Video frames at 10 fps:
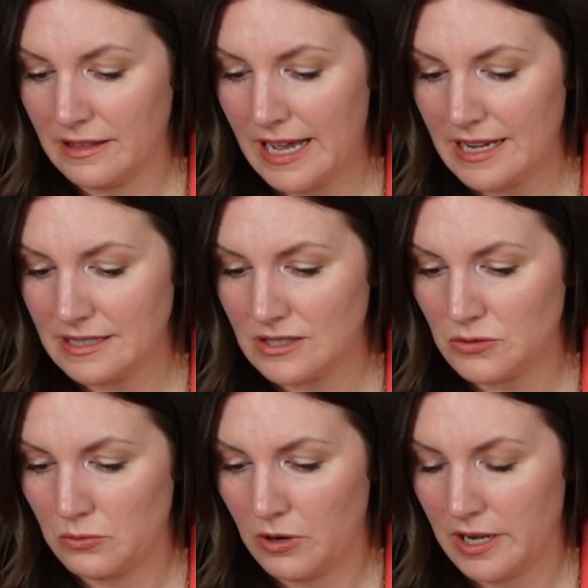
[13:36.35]

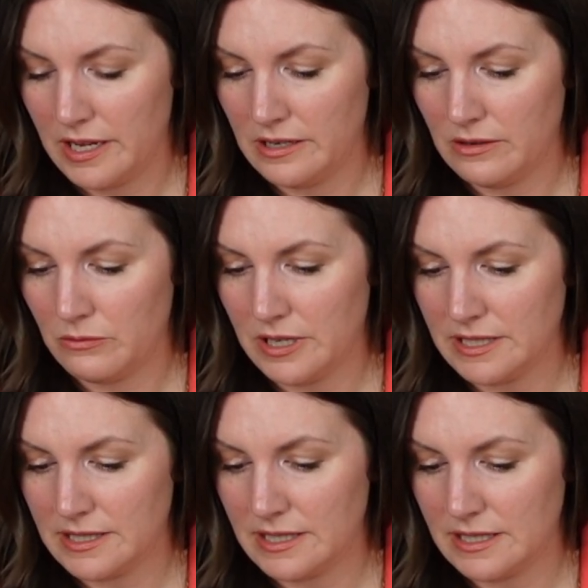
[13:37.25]
last one
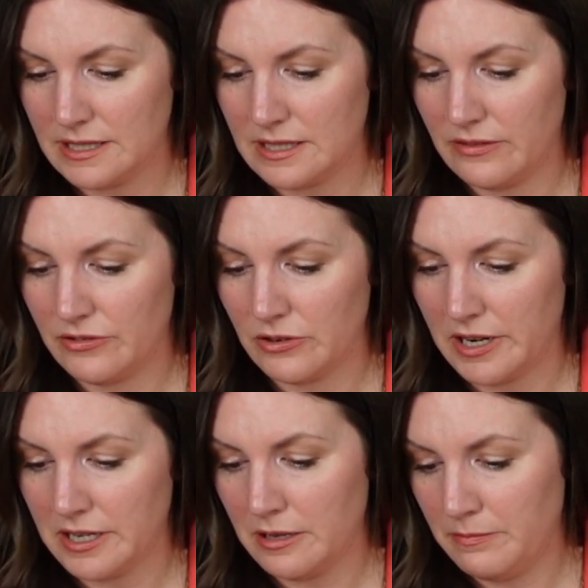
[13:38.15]
was this
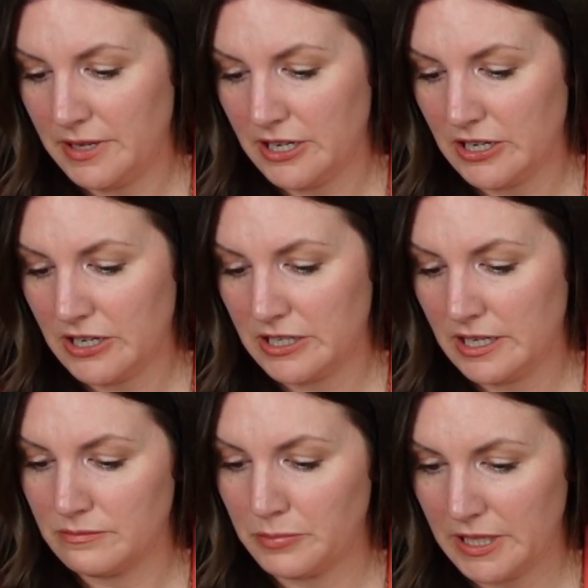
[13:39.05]
Veronica
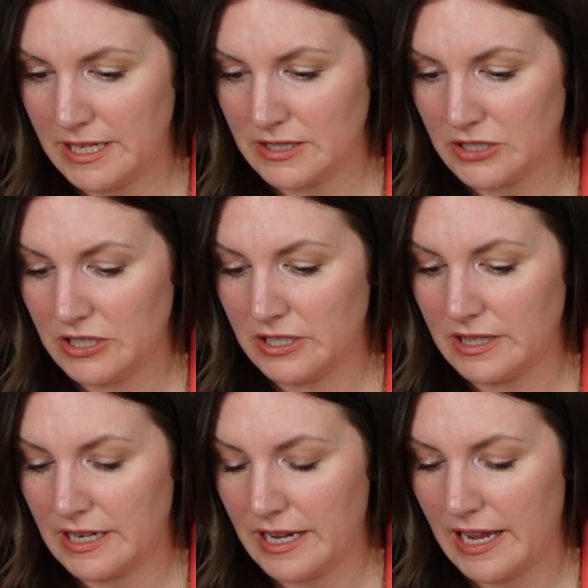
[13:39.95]
Beard blazer
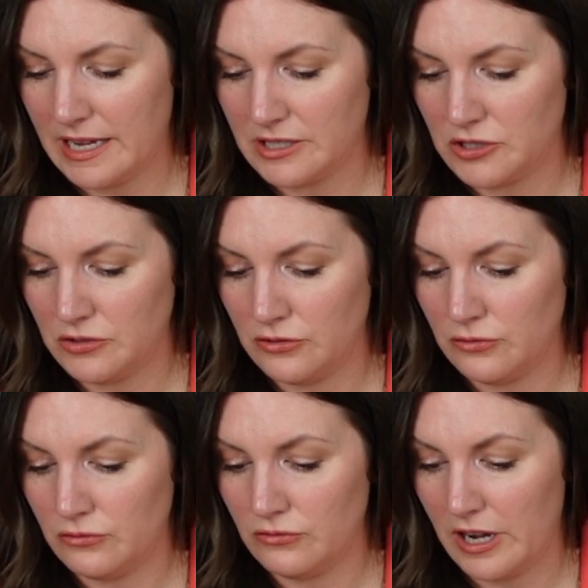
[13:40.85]
that I had
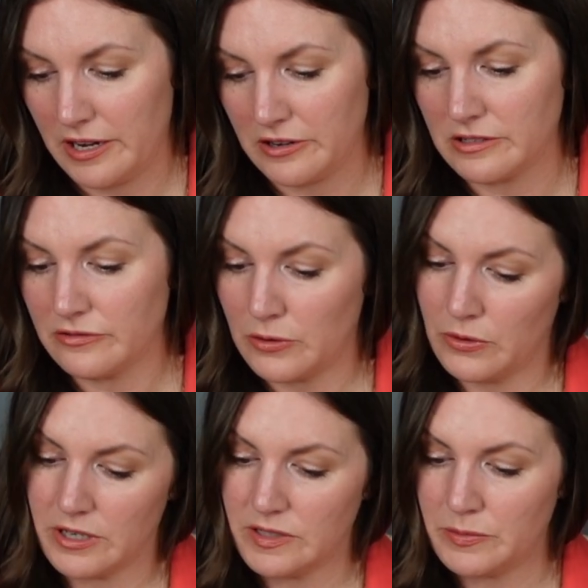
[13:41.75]
to iron, of
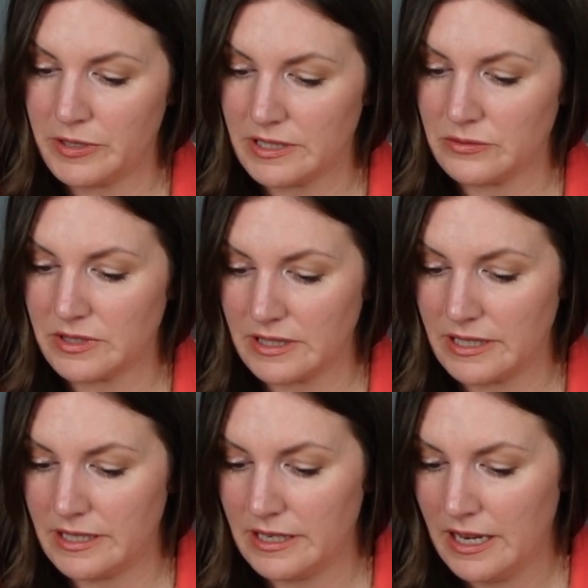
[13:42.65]
course, because it was
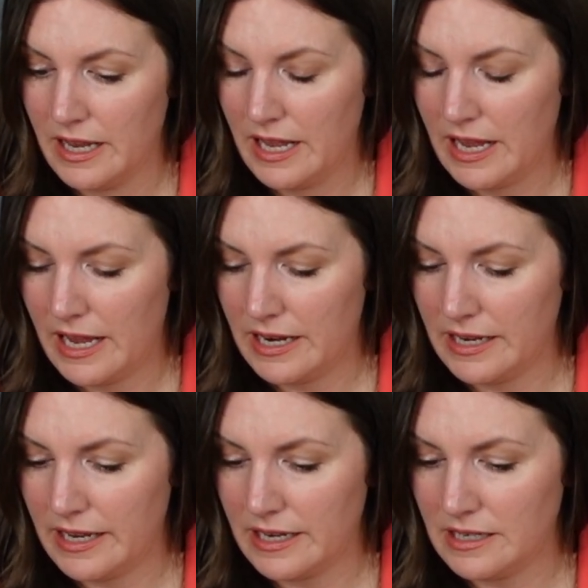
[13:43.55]
linen. And
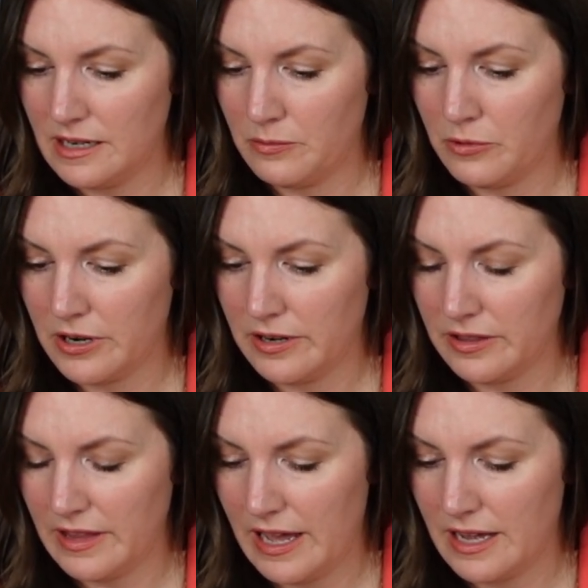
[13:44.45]
I ended up
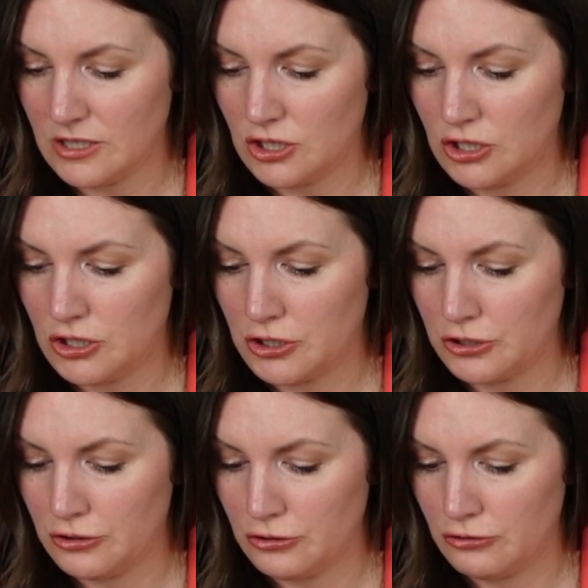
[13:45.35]
wearing that
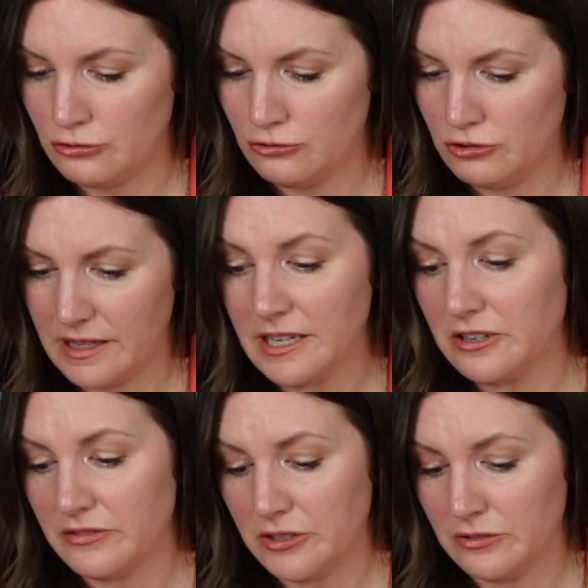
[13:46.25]
to the
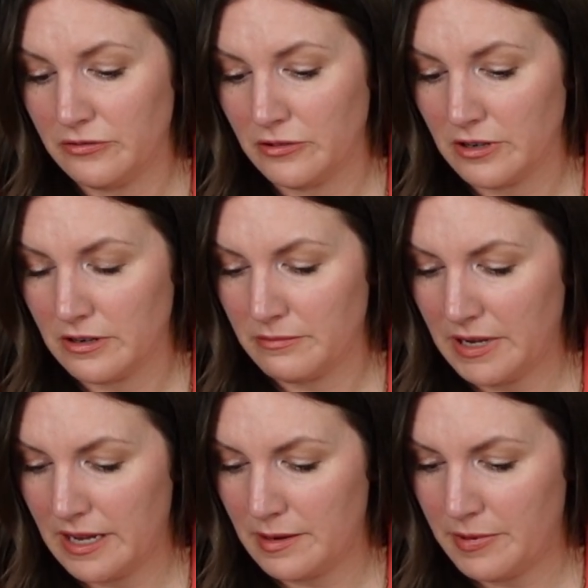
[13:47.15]
interview for
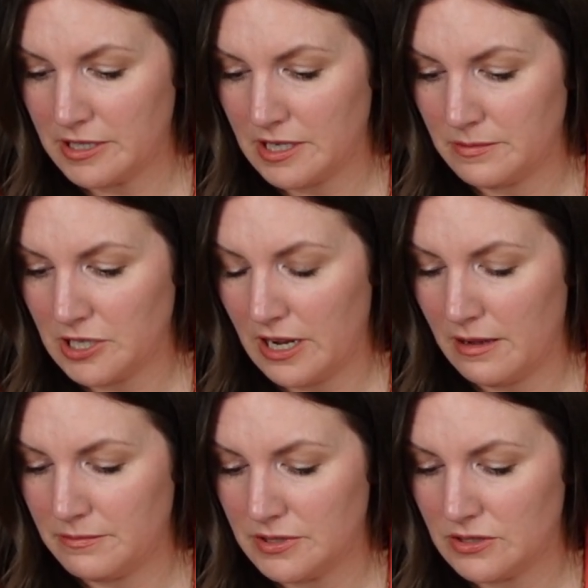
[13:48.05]
my part-time
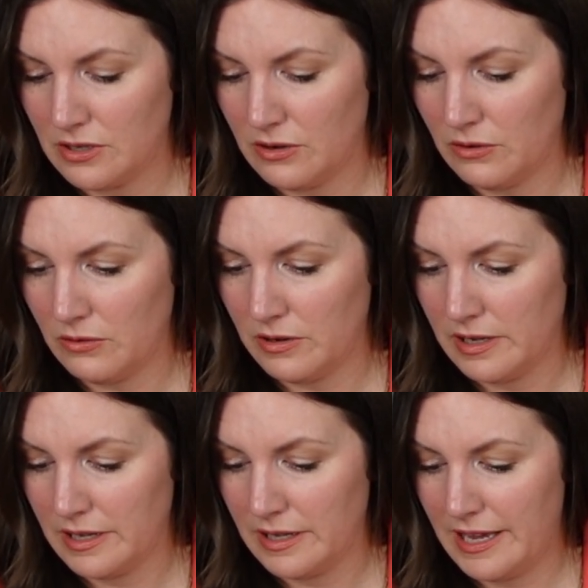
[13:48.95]
job. So,
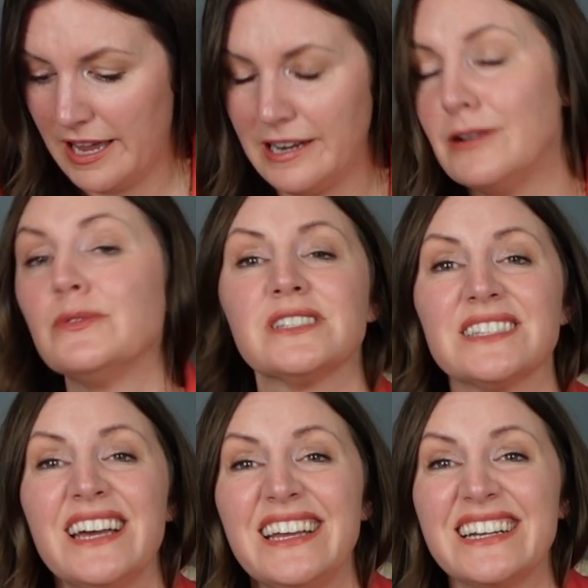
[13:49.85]
and it
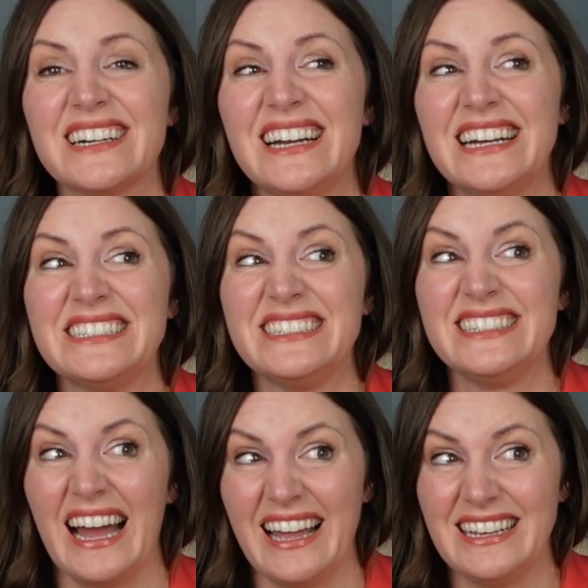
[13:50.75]
was like
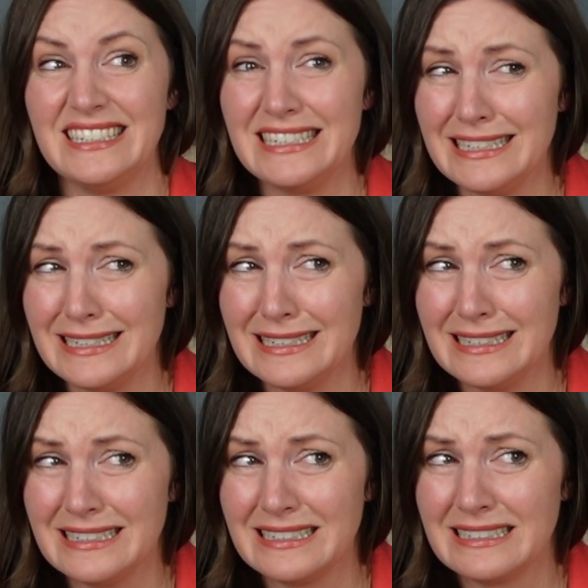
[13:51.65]

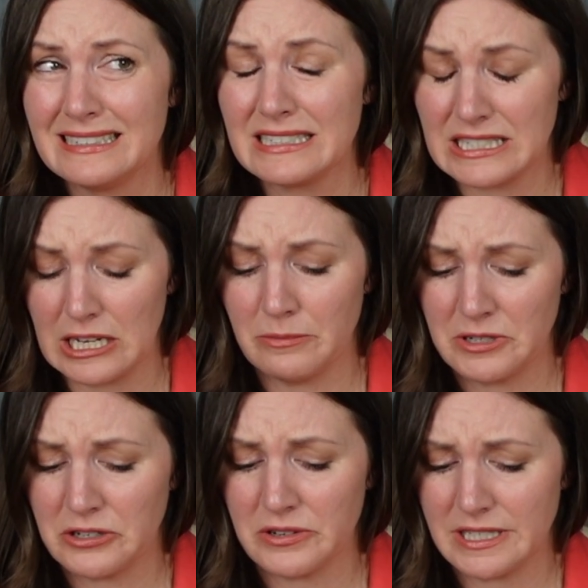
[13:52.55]
90
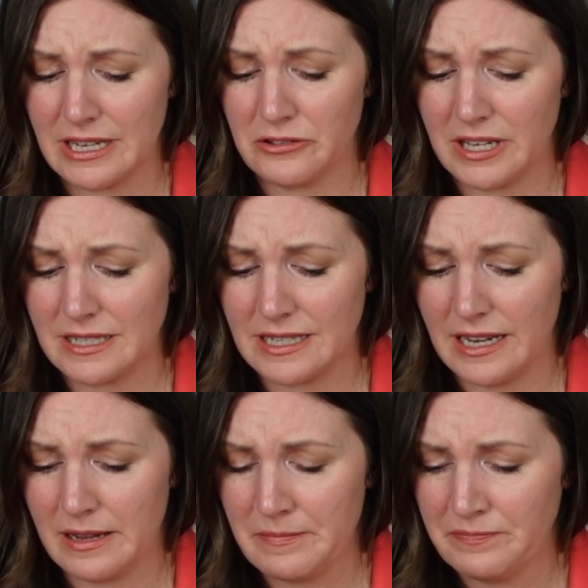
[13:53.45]
some degrees out that
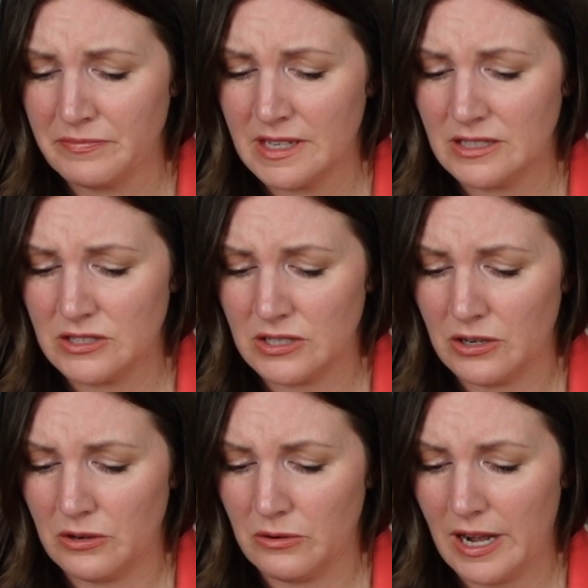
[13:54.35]
day.
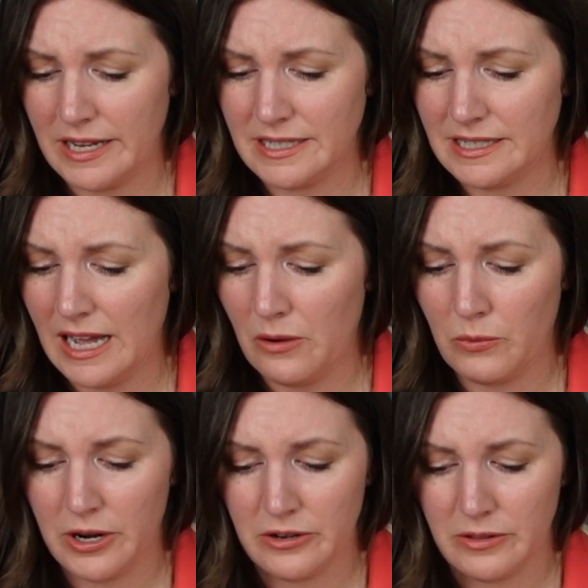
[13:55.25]
So I did not
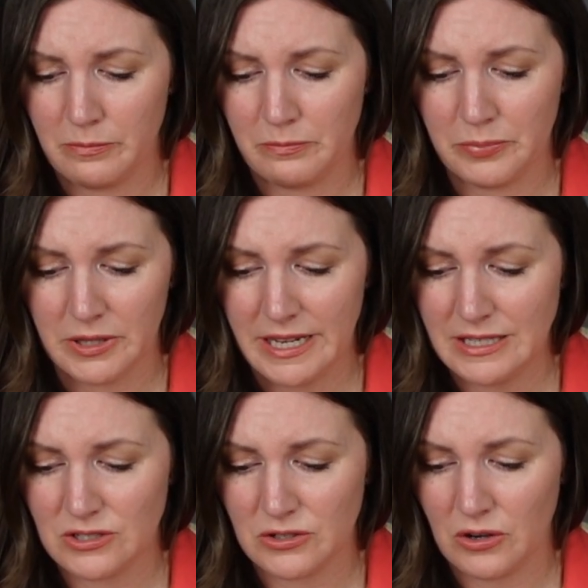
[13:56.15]
wear the
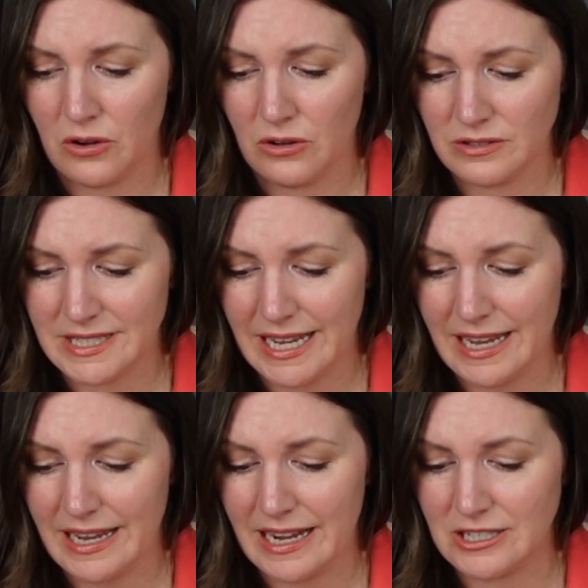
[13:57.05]
blazer all
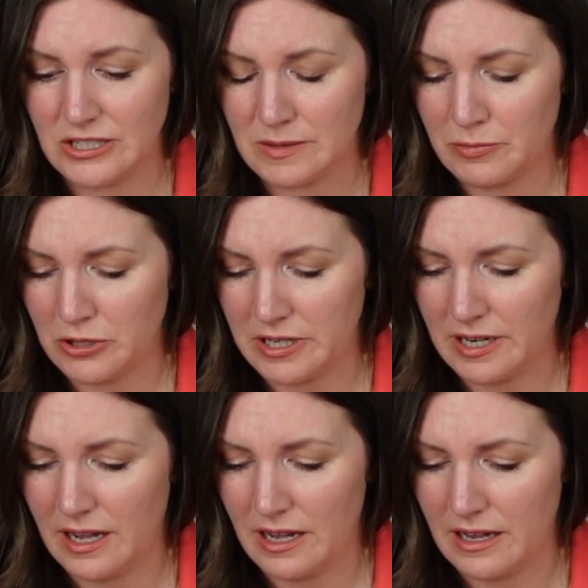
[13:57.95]
day. I just put
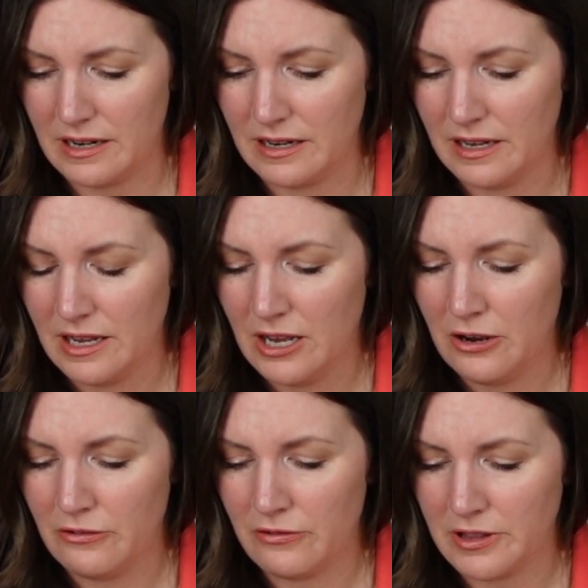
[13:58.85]
it on
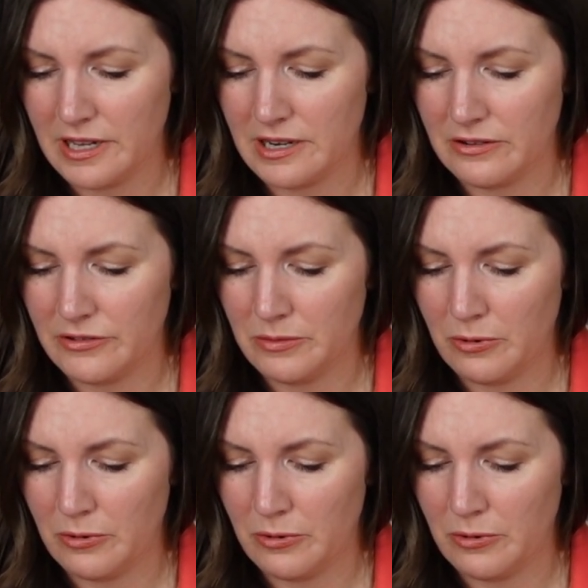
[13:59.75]
for the interview